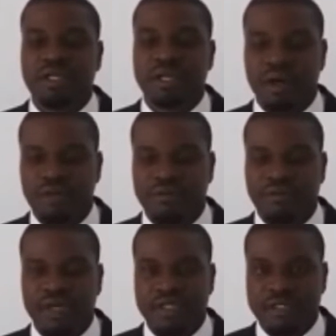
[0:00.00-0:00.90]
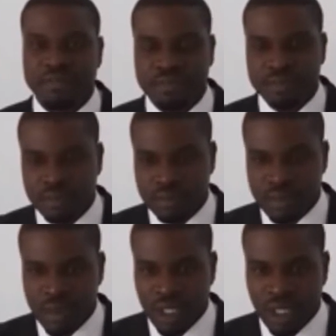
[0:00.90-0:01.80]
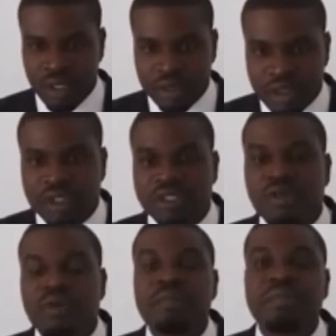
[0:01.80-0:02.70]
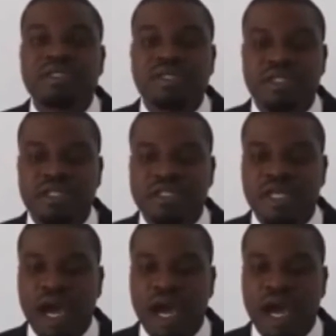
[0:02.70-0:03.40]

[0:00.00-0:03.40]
Conference. In subsequent messages,